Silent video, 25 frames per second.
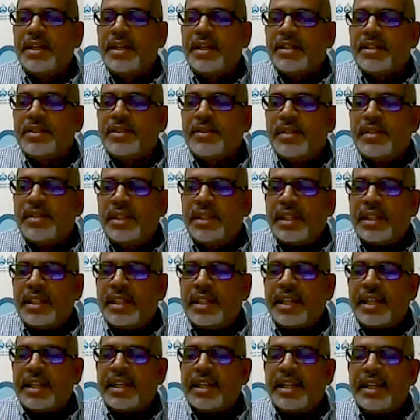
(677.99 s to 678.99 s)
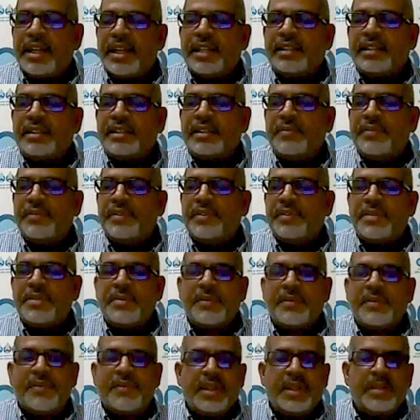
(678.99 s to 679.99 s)
so that they can get it first
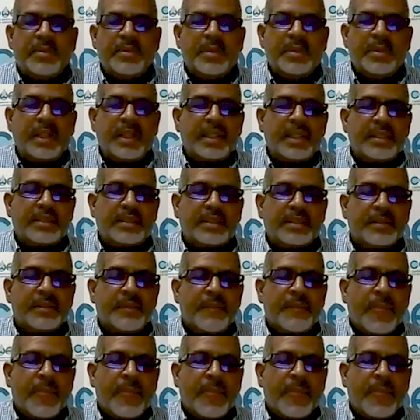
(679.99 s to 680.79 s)
before anybody else.